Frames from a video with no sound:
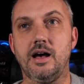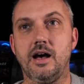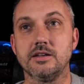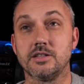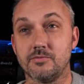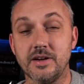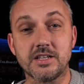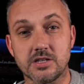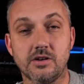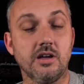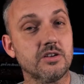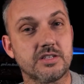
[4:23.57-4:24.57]
And the
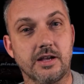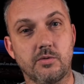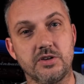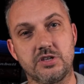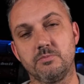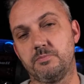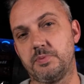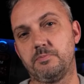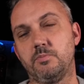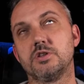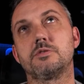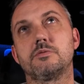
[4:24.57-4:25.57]
reason I asked that question
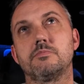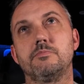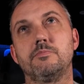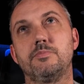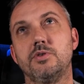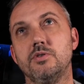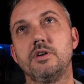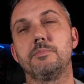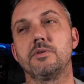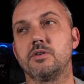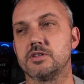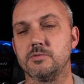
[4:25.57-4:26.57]
was purely
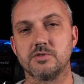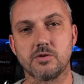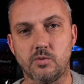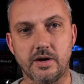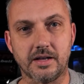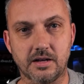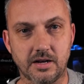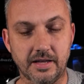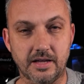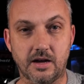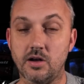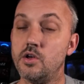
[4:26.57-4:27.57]
because it was quite
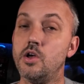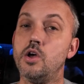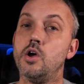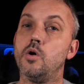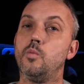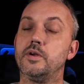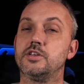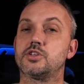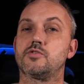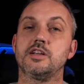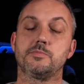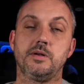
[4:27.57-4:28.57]
clear when you
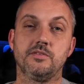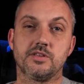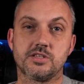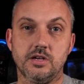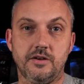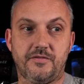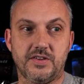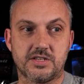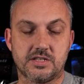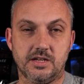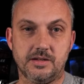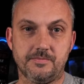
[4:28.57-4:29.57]
scratch below the surface
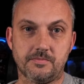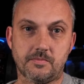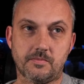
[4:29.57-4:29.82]
that